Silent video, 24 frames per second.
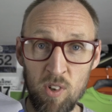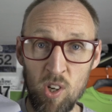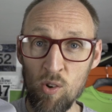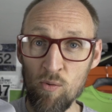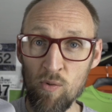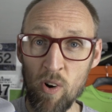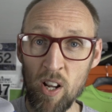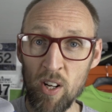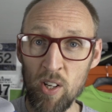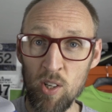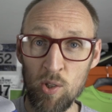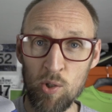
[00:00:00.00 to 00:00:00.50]
new
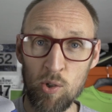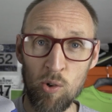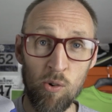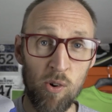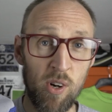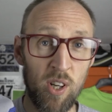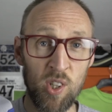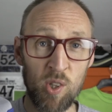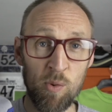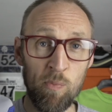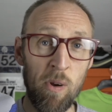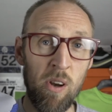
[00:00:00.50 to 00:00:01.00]
runners
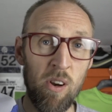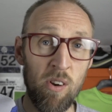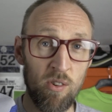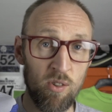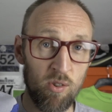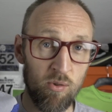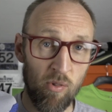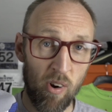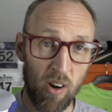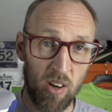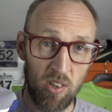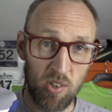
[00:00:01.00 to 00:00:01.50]
or
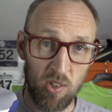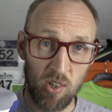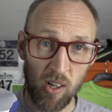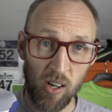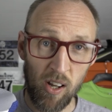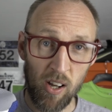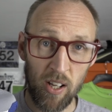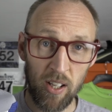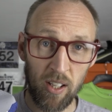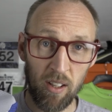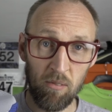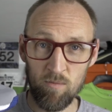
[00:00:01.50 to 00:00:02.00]
experienced runners
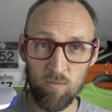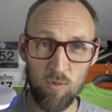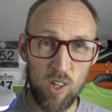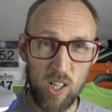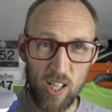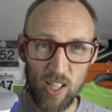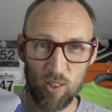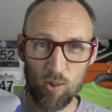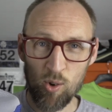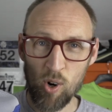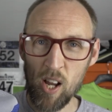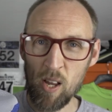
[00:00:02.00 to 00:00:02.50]
alike.
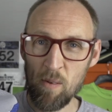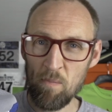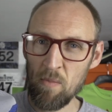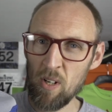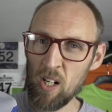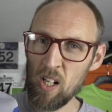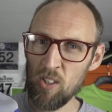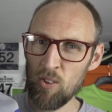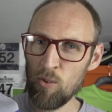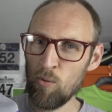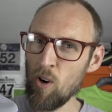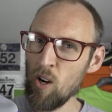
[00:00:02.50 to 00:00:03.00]
Really great
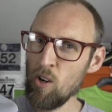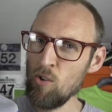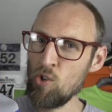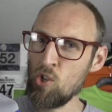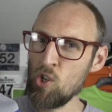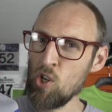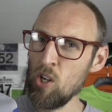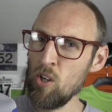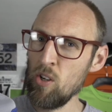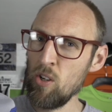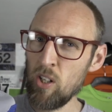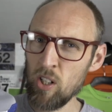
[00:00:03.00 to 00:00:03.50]
middle of the road
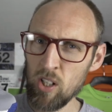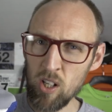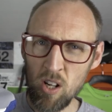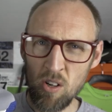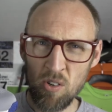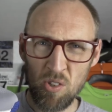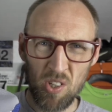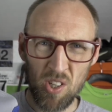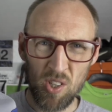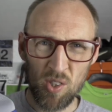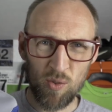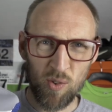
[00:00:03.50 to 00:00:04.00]
shoe. You could
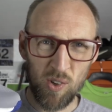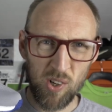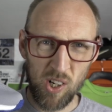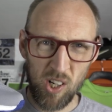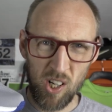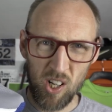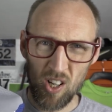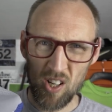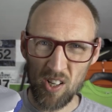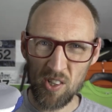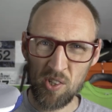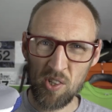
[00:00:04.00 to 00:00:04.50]
use this for a
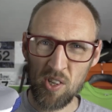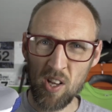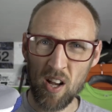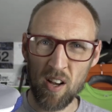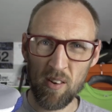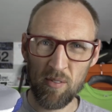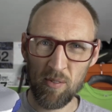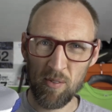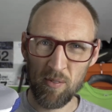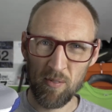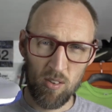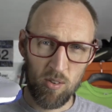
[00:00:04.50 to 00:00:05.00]
lot of
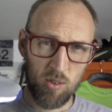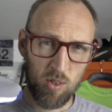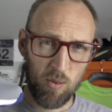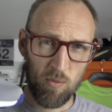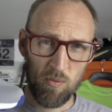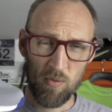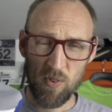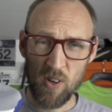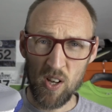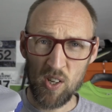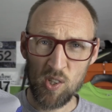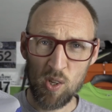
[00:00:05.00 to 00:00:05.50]
stuff.
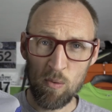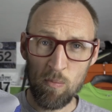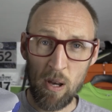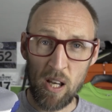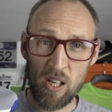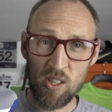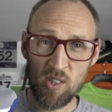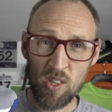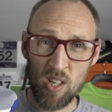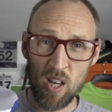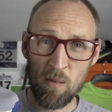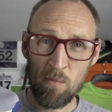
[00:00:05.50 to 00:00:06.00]
Some faster
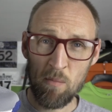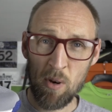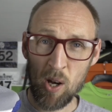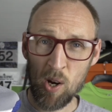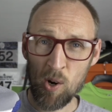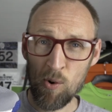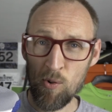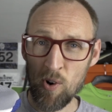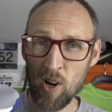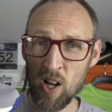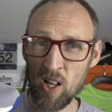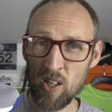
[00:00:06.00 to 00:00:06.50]
paced
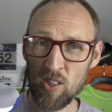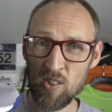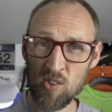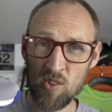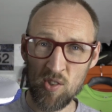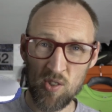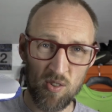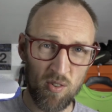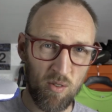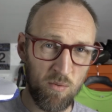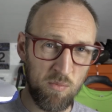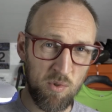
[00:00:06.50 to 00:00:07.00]
tempo
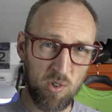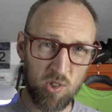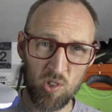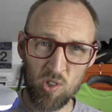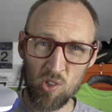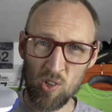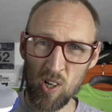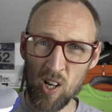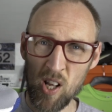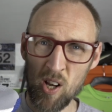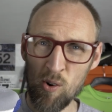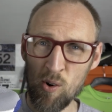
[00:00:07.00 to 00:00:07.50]
runs, some
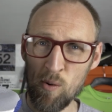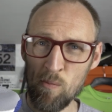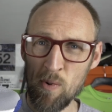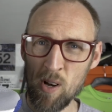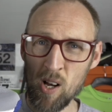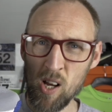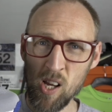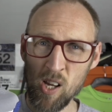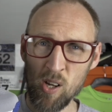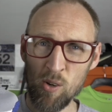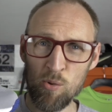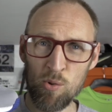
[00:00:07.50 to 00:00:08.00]
slower
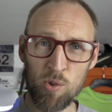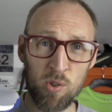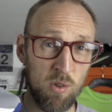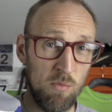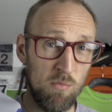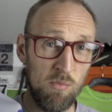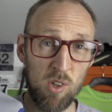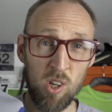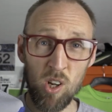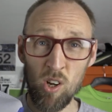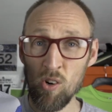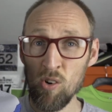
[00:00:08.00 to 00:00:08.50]
miles,
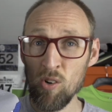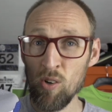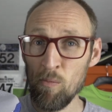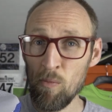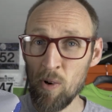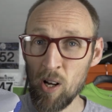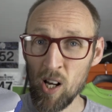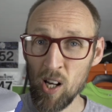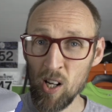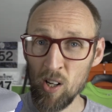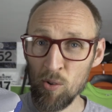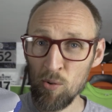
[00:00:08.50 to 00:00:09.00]
some long
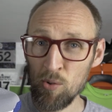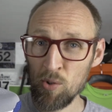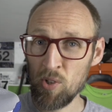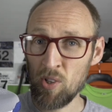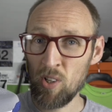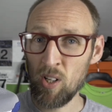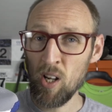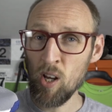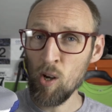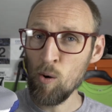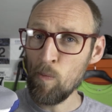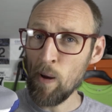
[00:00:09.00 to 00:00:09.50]
miles
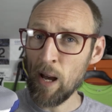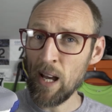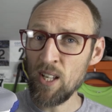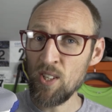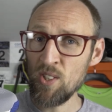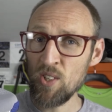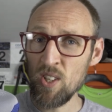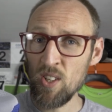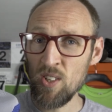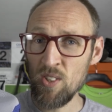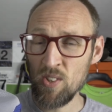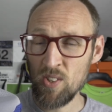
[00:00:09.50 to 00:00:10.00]
at low
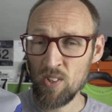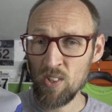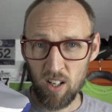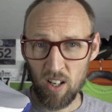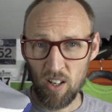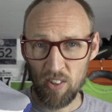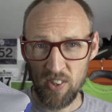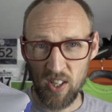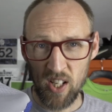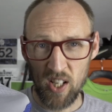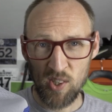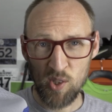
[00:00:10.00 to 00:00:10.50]
paces.
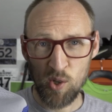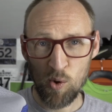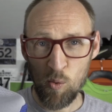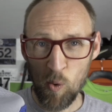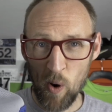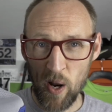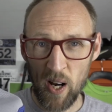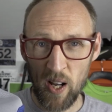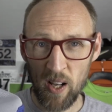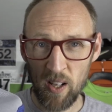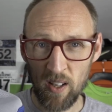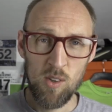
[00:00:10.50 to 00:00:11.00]
I think it's a
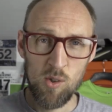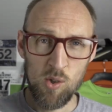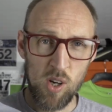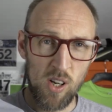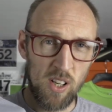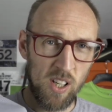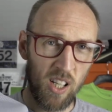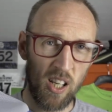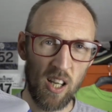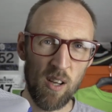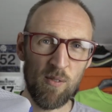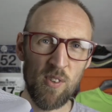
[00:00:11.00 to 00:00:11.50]
winner. So
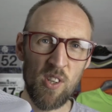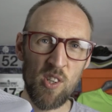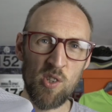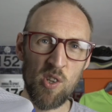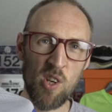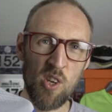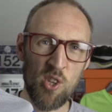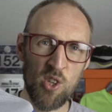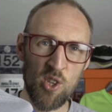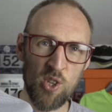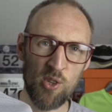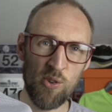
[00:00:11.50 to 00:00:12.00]
I'm going to give this
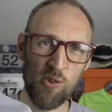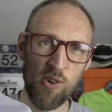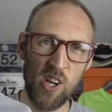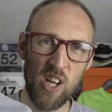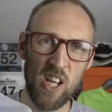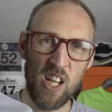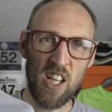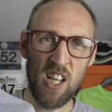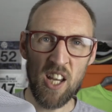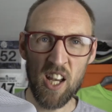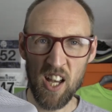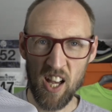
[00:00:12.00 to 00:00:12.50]
a
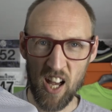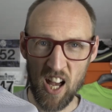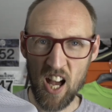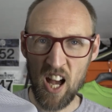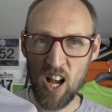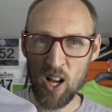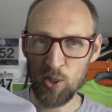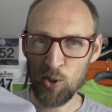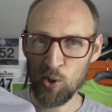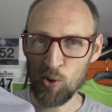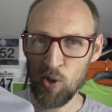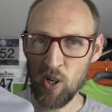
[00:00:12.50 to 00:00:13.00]
3
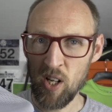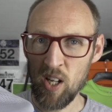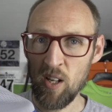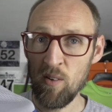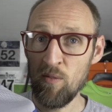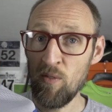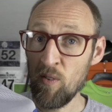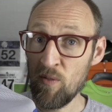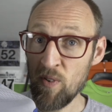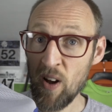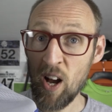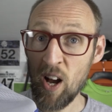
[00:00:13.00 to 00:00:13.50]
out of 3 for